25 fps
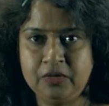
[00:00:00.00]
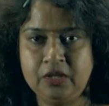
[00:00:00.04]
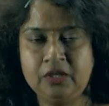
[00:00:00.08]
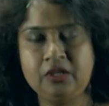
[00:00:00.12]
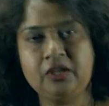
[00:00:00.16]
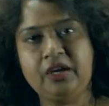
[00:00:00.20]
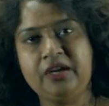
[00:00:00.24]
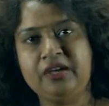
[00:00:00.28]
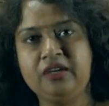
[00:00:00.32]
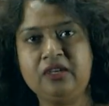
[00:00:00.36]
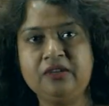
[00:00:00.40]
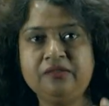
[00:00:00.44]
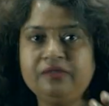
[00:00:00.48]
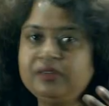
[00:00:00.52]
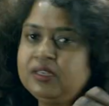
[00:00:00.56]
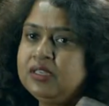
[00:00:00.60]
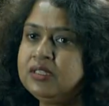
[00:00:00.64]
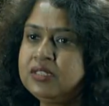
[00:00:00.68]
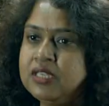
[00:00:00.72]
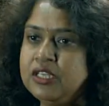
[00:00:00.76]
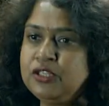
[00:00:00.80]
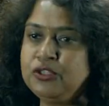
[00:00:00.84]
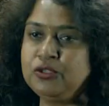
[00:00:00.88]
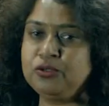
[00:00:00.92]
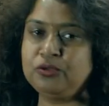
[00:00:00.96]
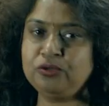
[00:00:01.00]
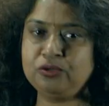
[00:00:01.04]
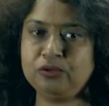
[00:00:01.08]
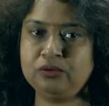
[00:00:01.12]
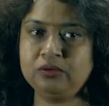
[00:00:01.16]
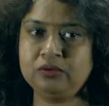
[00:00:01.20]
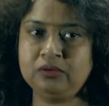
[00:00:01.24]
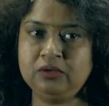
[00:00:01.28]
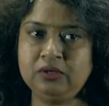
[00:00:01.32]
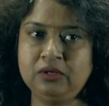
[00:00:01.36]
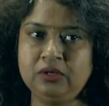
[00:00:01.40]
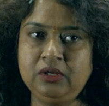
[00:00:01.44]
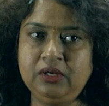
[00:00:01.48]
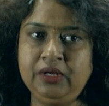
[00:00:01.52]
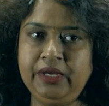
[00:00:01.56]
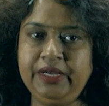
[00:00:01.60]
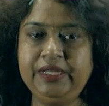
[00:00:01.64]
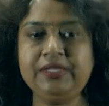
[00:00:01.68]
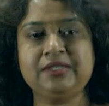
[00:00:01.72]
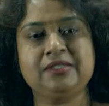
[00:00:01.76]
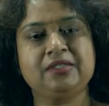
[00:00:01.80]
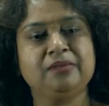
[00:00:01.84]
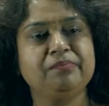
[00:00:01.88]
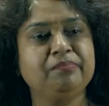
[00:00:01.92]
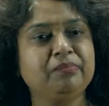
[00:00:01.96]
Now, interference, as you know,
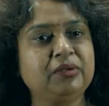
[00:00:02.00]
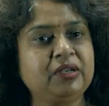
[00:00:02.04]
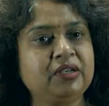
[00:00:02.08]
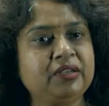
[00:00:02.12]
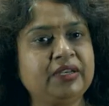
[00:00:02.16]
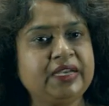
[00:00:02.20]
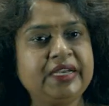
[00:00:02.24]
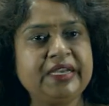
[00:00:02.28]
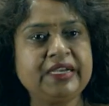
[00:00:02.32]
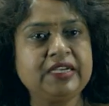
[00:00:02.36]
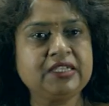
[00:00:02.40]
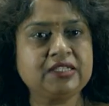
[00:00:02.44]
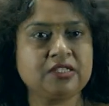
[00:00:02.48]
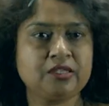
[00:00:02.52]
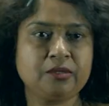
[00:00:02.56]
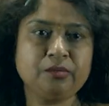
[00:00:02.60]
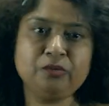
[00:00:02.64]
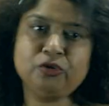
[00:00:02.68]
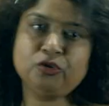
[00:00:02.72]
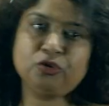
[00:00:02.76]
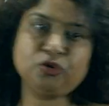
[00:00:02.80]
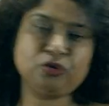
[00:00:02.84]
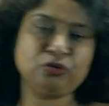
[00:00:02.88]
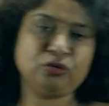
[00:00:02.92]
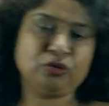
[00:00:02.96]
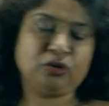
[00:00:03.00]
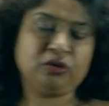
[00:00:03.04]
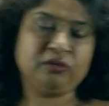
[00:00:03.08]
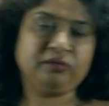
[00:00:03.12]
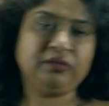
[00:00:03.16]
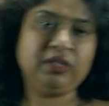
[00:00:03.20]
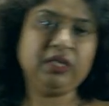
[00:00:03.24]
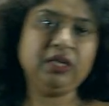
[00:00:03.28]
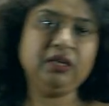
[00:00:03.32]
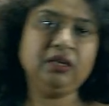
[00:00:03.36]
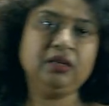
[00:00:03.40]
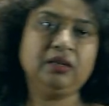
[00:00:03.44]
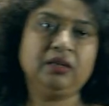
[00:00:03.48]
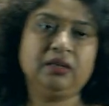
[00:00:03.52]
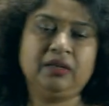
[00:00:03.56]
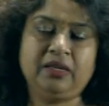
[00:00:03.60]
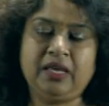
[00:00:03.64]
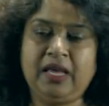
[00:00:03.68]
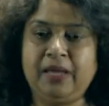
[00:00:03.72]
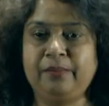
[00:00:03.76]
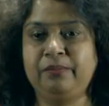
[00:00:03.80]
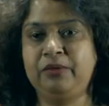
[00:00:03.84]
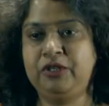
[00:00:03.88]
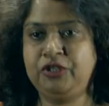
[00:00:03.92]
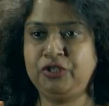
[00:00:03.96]
it's simple redistribution of the
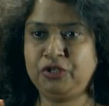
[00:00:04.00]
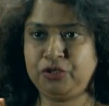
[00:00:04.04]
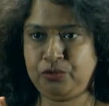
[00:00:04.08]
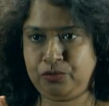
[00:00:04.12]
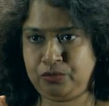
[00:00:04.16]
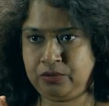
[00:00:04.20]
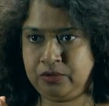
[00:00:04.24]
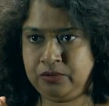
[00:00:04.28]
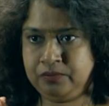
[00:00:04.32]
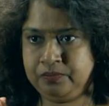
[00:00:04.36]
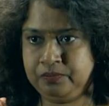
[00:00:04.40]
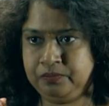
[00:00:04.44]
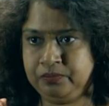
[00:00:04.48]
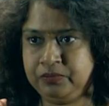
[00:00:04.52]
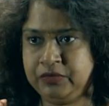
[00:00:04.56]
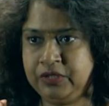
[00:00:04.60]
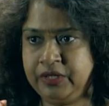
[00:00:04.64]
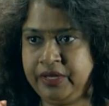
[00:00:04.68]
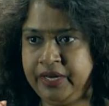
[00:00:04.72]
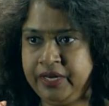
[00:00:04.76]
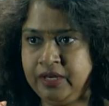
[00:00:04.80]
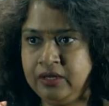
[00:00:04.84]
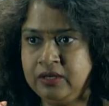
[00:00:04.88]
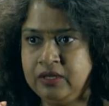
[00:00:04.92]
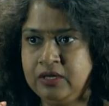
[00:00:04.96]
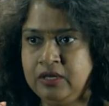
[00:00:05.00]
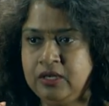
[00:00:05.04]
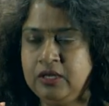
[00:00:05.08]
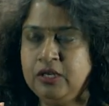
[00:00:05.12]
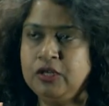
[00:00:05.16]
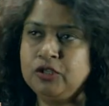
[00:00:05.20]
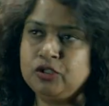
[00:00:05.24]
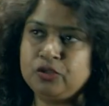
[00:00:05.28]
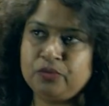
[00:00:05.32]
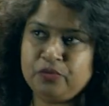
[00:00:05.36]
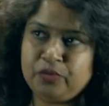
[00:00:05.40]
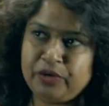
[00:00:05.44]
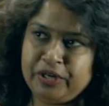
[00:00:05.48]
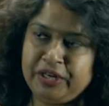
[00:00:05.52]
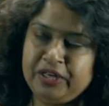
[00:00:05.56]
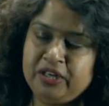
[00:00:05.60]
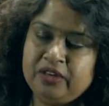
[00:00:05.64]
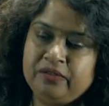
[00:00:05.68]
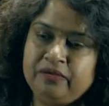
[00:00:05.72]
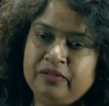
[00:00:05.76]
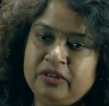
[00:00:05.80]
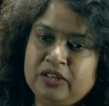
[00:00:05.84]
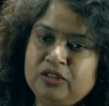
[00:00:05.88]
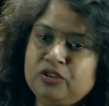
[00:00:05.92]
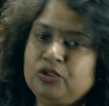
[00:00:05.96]
amplitude, right. So, for
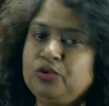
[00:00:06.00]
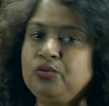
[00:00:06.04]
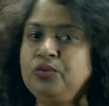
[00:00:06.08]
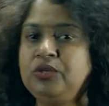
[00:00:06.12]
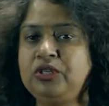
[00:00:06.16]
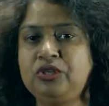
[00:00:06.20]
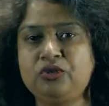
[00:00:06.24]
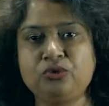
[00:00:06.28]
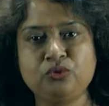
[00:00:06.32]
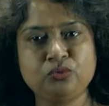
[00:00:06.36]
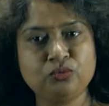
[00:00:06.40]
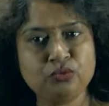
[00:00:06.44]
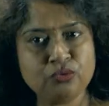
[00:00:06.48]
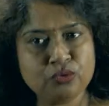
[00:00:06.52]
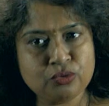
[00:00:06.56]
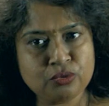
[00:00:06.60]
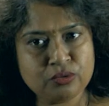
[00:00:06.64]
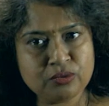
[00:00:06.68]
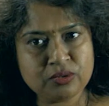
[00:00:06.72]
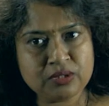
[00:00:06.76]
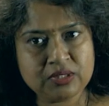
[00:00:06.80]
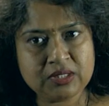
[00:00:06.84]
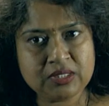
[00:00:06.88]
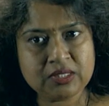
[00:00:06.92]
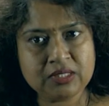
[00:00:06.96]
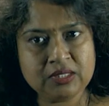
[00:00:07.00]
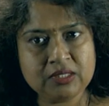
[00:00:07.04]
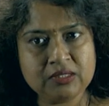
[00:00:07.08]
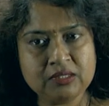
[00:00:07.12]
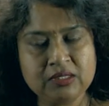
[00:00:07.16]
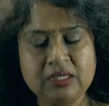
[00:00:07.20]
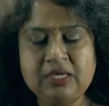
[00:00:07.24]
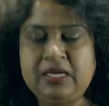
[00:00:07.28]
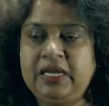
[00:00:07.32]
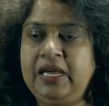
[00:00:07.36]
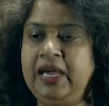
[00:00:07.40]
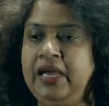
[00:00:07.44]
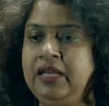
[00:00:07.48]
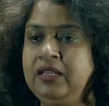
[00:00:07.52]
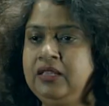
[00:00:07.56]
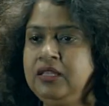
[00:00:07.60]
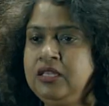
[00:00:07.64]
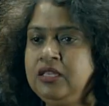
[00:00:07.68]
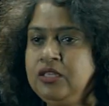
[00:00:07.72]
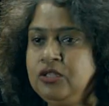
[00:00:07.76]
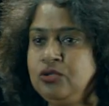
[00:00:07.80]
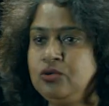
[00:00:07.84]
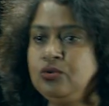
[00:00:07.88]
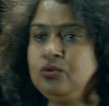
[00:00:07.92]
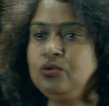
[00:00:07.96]
interference you need two sources, and
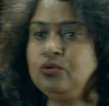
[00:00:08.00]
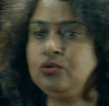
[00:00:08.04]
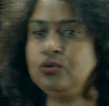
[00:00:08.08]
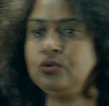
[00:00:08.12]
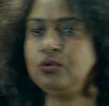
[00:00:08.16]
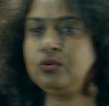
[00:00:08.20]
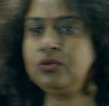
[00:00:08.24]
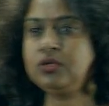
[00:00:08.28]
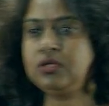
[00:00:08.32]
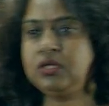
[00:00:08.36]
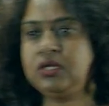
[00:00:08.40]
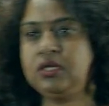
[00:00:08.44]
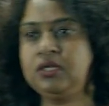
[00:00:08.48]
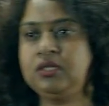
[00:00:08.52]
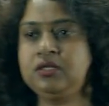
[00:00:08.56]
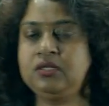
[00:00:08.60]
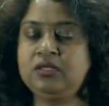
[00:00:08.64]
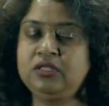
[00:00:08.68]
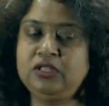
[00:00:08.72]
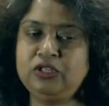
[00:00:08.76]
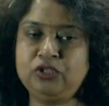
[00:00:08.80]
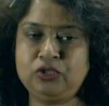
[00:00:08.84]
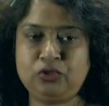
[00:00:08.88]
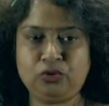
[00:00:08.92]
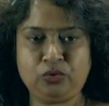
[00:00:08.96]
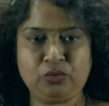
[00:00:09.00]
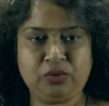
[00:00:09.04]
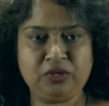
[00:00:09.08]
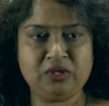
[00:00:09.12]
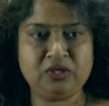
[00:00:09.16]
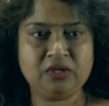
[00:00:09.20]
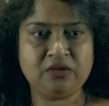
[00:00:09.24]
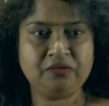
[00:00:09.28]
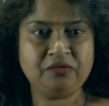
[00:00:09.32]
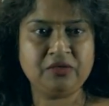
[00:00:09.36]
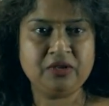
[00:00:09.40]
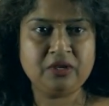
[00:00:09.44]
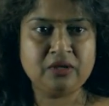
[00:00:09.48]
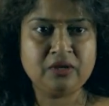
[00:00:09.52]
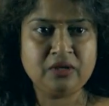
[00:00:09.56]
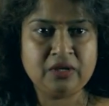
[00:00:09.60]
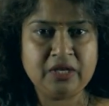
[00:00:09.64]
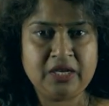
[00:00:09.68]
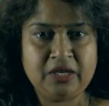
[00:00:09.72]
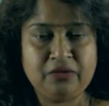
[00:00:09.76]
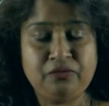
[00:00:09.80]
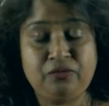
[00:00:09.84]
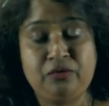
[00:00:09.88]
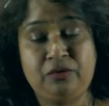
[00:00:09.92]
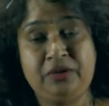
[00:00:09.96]
these two sources needs to interfere,
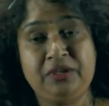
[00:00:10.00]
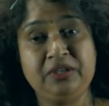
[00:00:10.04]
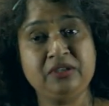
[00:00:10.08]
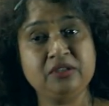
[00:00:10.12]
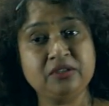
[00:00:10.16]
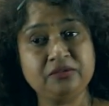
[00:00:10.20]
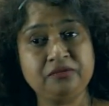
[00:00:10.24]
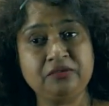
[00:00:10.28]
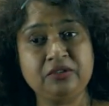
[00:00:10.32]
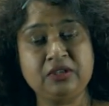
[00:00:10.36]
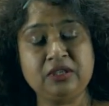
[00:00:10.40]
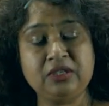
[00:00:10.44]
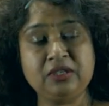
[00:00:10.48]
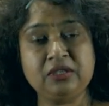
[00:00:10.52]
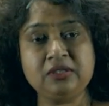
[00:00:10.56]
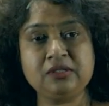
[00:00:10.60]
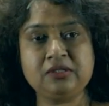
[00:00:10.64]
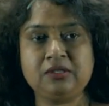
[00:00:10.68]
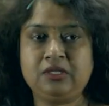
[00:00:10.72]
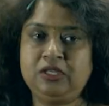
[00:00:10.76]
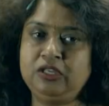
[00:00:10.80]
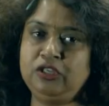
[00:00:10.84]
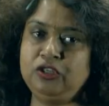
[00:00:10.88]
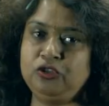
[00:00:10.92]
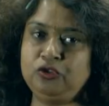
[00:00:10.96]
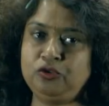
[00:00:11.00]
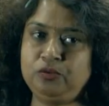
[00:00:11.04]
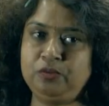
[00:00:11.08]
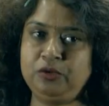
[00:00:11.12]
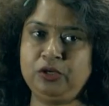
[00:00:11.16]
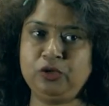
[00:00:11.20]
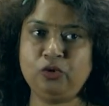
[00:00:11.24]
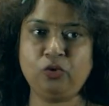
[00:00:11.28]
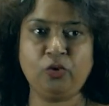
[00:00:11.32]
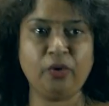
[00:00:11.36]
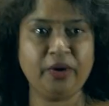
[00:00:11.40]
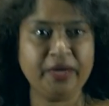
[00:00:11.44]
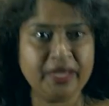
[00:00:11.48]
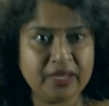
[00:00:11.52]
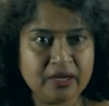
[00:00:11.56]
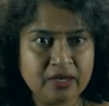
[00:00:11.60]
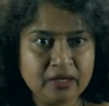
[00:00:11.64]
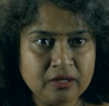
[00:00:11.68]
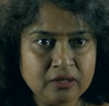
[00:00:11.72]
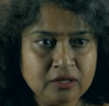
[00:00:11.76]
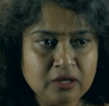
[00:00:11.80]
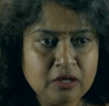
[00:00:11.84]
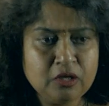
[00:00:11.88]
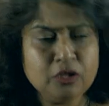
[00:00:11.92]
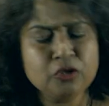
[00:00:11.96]
and for interference they need to be
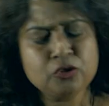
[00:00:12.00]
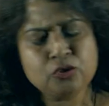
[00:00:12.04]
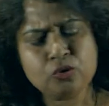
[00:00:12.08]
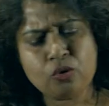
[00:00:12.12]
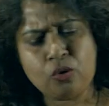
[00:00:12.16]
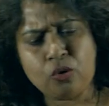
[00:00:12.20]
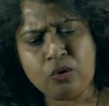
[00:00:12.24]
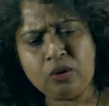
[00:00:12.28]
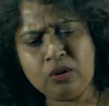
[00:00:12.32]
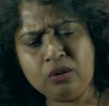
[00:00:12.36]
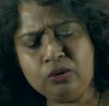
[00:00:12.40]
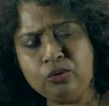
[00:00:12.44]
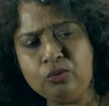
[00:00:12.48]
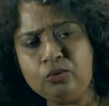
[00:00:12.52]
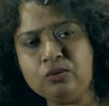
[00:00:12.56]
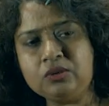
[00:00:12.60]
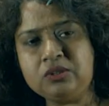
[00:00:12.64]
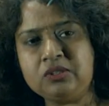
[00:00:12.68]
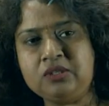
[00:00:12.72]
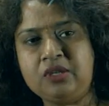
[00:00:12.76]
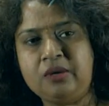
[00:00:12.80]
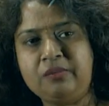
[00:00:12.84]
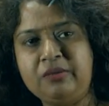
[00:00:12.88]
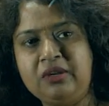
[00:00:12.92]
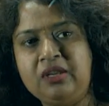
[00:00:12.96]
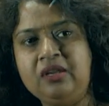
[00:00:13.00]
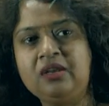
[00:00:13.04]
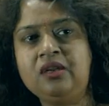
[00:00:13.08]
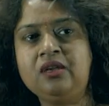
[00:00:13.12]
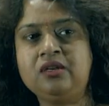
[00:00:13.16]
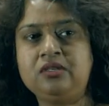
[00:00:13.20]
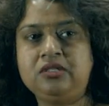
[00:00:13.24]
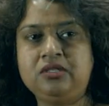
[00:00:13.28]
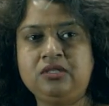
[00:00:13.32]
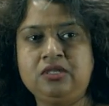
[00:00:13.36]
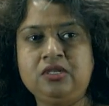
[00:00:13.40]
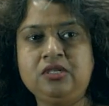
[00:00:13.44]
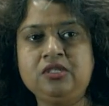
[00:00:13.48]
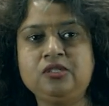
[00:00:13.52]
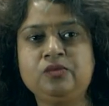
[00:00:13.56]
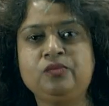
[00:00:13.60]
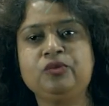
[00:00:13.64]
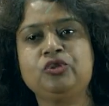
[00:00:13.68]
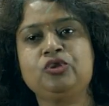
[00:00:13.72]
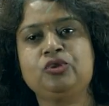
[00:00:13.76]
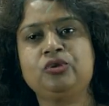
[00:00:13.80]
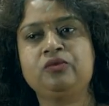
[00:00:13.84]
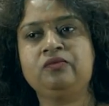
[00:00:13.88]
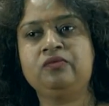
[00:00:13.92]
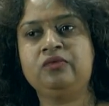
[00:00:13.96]
coherent. So, all those terminologies
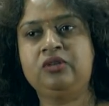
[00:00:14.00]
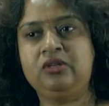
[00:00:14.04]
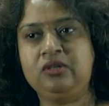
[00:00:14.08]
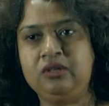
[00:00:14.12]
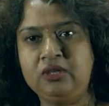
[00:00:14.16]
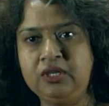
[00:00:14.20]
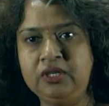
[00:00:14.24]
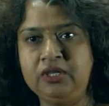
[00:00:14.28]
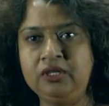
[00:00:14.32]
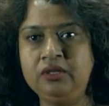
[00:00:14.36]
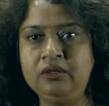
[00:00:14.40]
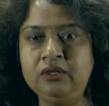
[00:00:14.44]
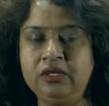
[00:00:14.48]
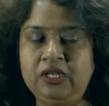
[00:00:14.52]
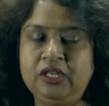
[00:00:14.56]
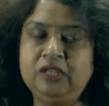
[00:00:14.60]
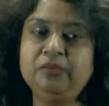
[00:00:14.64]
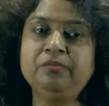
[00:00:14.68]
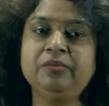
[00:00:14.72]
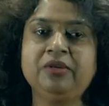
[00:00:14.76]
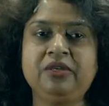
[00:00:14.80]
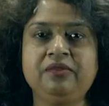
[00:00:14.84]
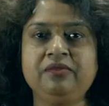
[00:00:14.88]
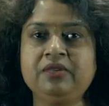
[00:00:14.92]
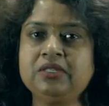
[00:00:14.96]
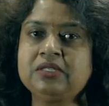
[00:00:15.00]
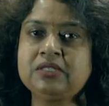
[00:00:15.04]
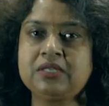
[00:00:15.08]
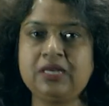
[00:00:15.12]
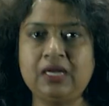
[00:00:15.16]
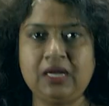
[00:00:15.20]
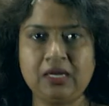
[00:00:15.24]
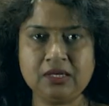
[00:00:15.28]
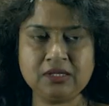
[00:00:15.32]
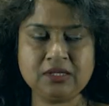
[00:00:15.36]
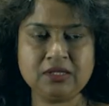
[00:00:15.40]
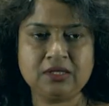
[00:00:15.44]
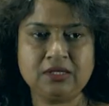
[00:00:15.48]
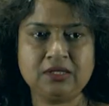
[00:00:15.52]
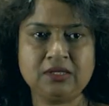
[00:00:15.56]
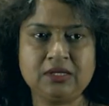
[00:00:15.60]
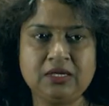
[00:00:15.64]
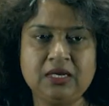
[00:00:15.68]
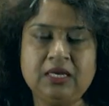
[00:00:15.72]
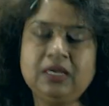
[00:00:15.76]
which you have learned in previous classes,